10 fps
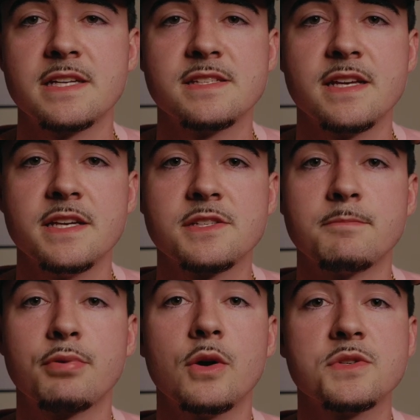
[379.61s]
I'd say
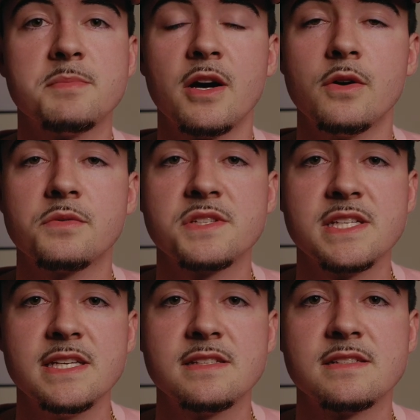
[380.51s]
some pros about
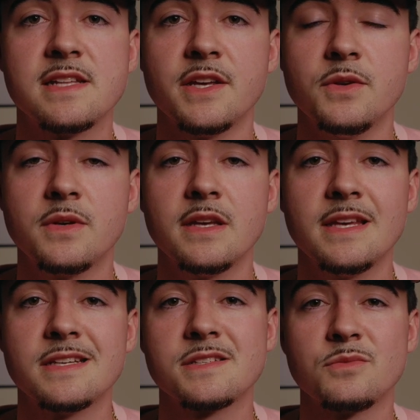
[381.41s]
overseas is that you
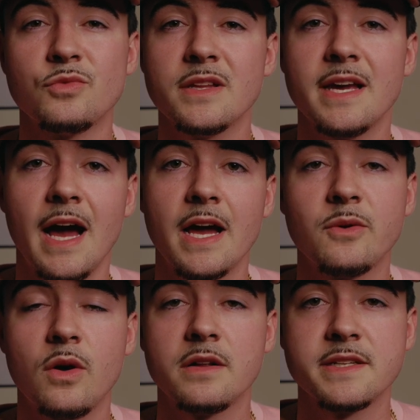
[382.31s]
can get some really
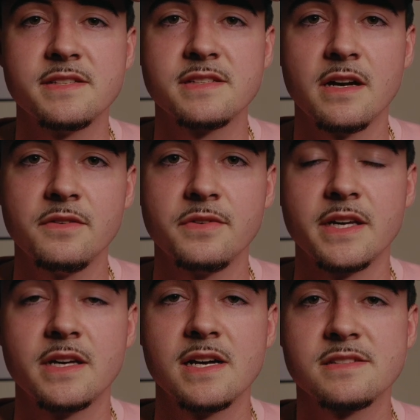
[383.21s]
high quality stuff
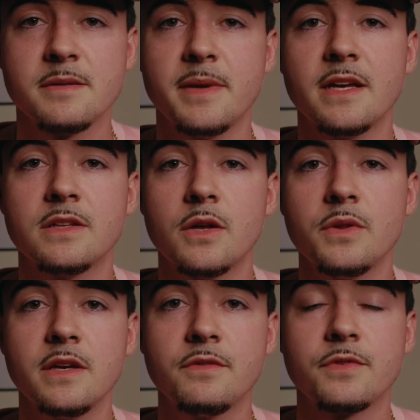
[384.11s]
and custom made
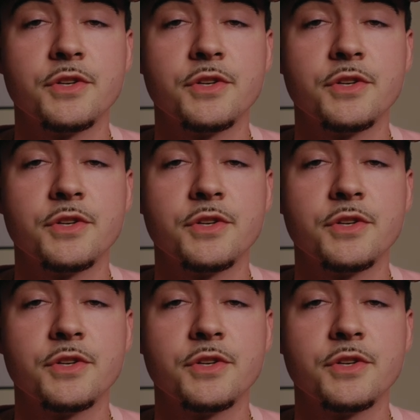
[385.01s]
clothing